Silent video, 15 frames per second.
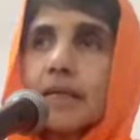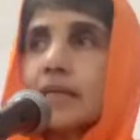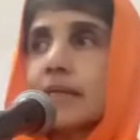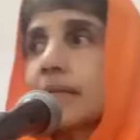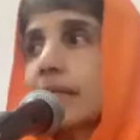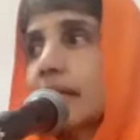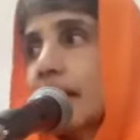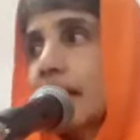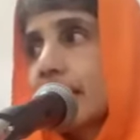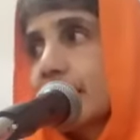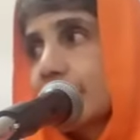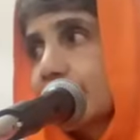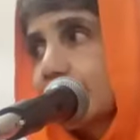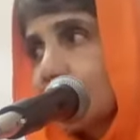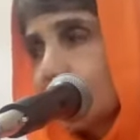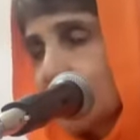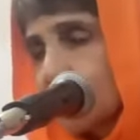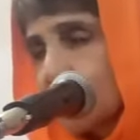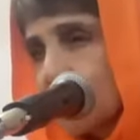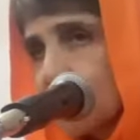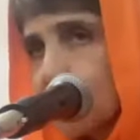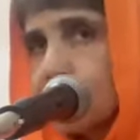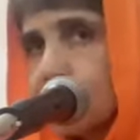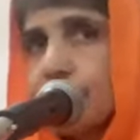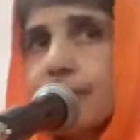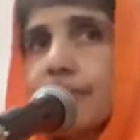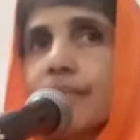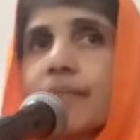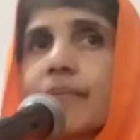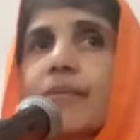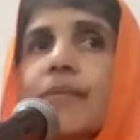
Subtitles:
in the light of knowledge